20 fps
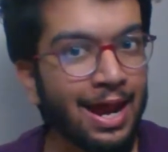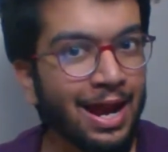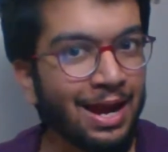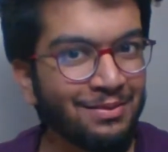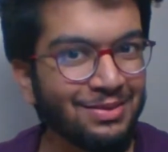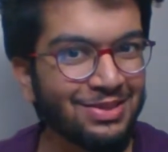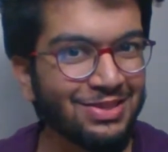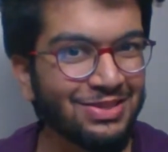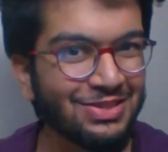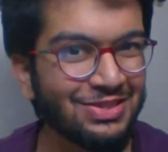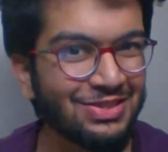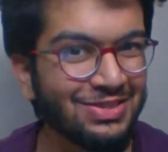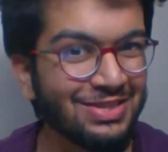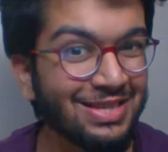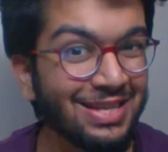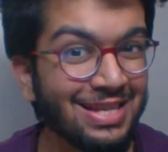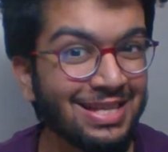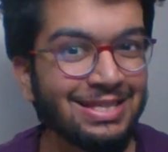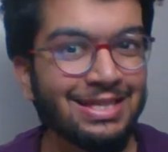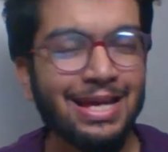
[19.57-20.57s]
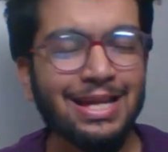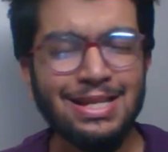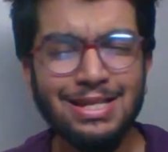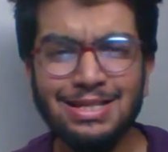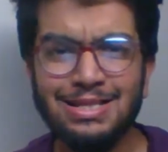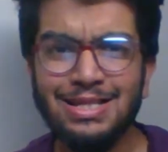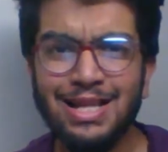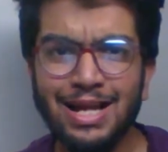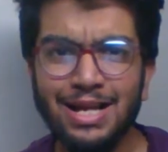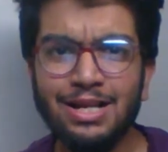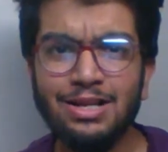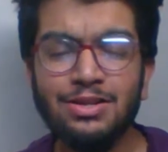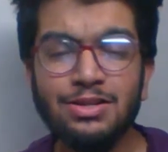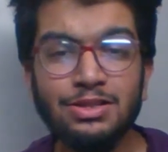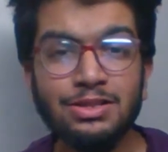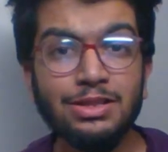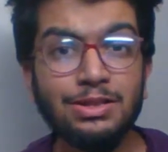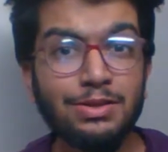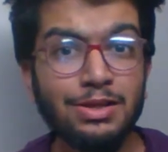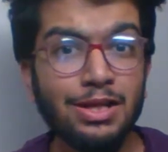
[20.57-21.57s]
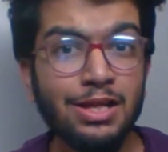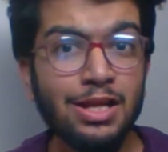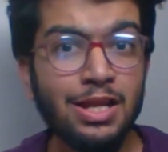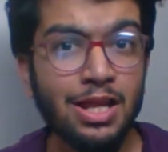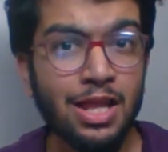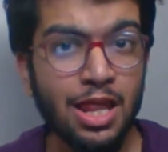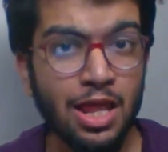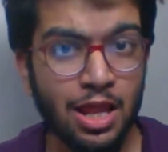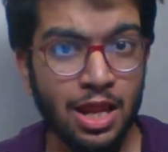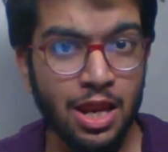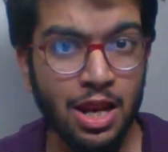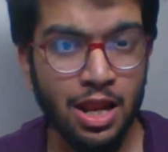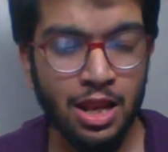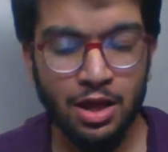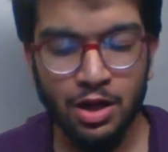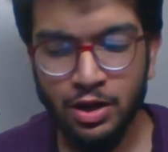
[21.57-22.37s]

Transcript: me just do this, and this lighting looks really